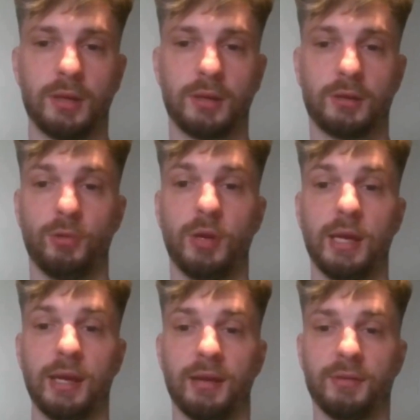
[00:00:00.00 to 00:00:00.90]

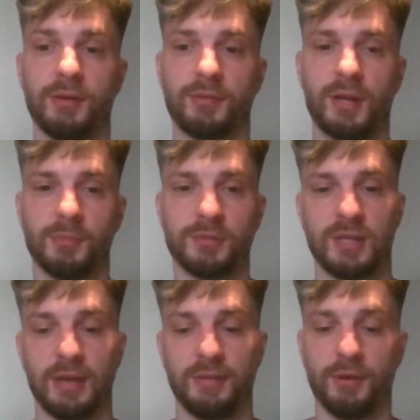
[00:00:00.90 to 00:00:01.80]
career have come
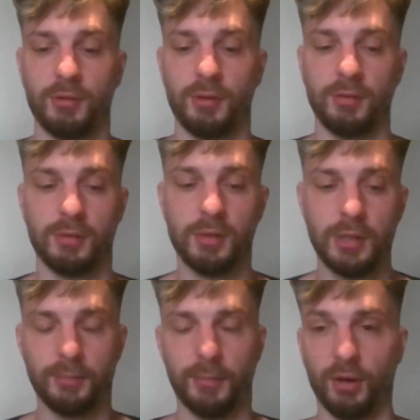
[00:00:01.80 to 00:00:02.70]
together and
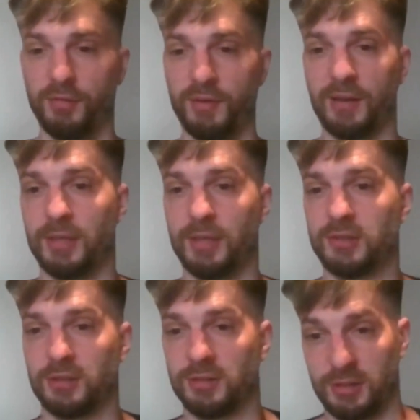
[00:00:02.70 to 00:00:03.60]
motivated me
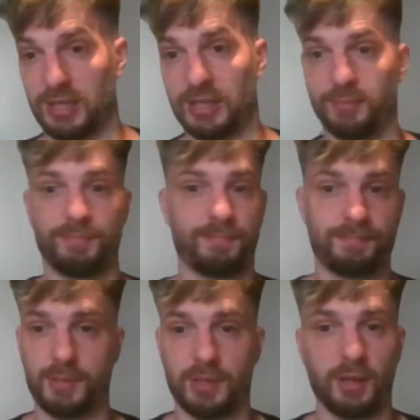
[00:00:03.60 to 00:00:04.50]
to
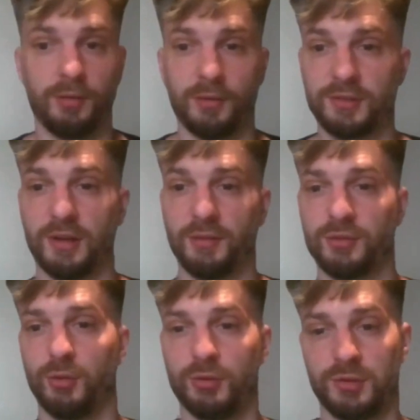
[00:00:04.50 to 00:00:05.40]
get on the
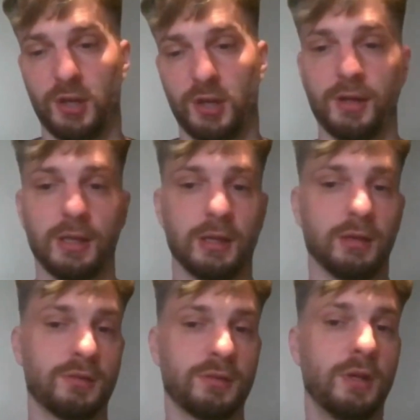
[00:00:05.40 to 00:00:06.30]
self-taught journey,
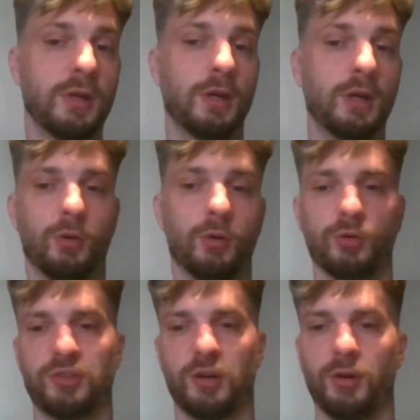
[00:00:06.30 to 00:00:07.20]
and
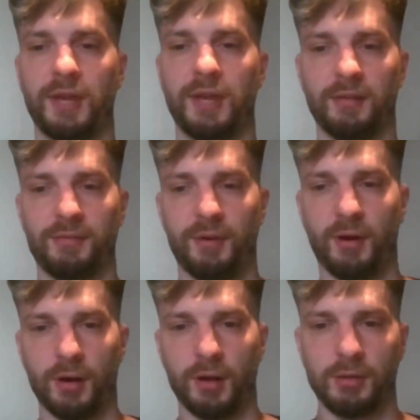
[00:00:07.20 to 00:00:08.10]
also
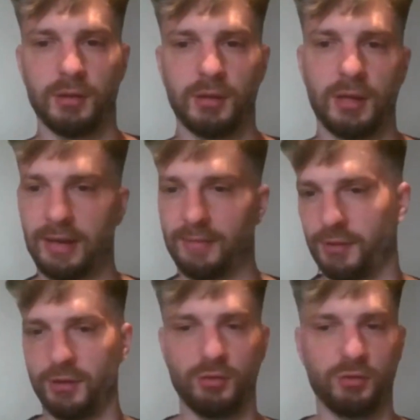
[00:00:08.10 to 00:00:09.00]
identify
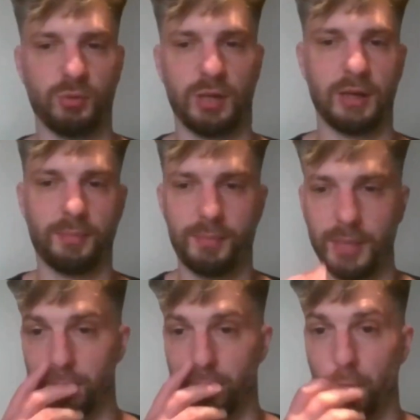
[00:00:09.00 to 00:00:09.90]
avenues where
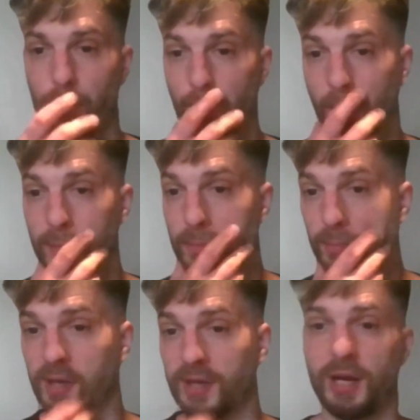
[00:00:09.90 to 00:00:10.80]
people might
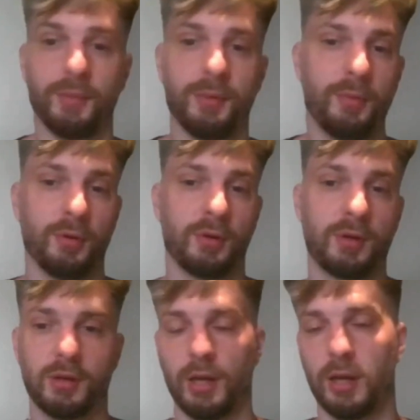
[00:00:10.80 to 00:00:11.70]
pick up the book
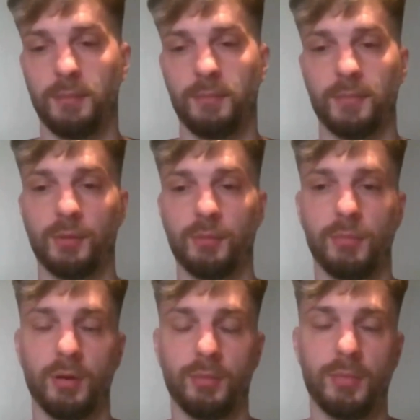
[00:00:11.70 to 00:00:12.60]

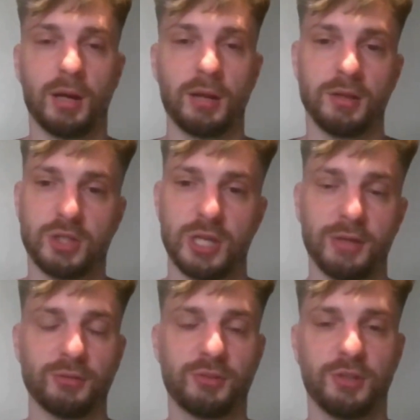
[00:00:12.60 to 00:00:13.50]
on marketing
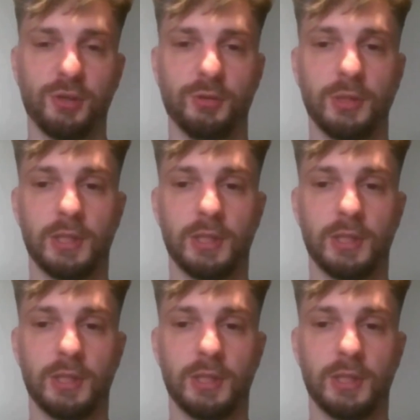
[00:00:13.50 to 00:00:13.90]
channels too.